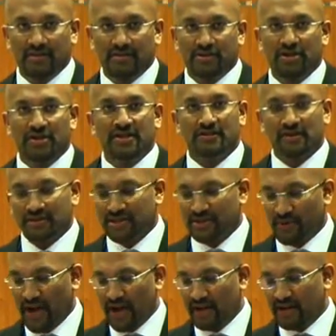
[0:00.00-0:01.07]
Junior
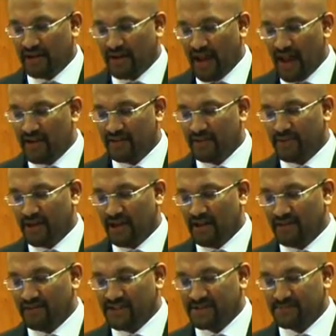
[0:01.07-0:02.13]
doctors were angered again at the
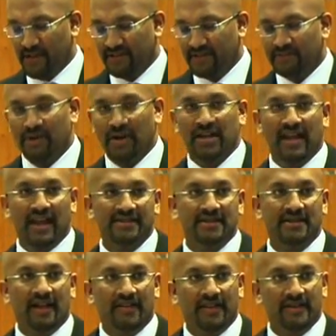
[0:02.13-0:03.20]
beginning of this month by yet
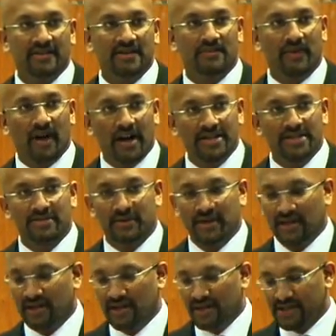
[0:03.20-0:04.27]
another
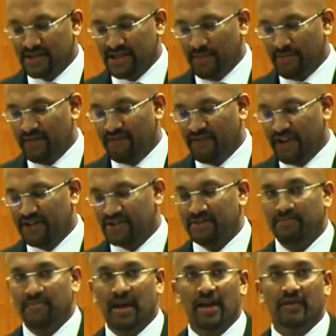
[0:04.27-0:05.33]
derisory
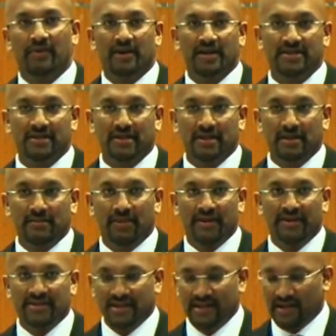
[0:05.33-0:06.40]
sub-inflation pay rise by
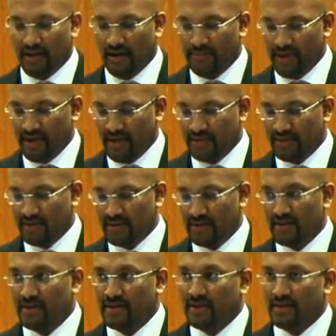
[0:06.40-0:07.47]
the DDRB.
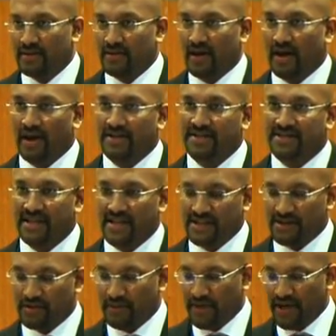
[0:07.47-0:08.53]
The hardest
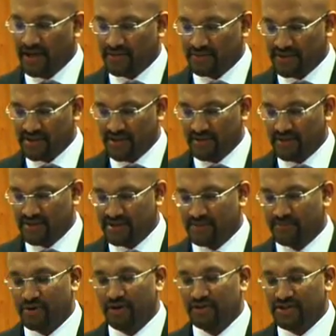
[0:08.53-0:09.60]
hit are our medical students
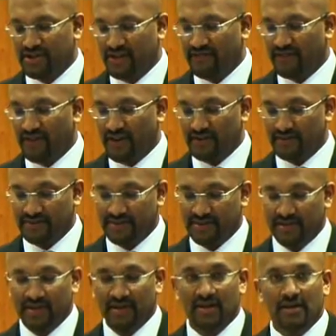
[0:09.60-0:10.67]
approaching their finals,
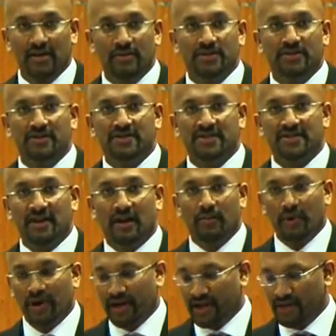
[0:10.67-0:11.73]
who are due to start
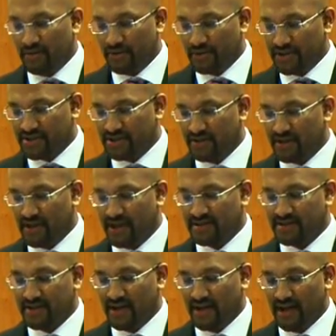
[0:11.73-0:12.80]
work in August
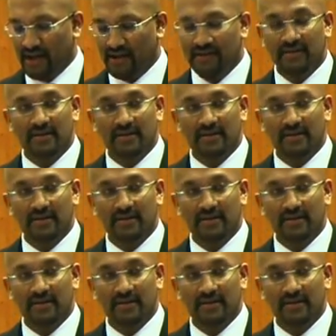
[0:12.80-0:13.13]
2008.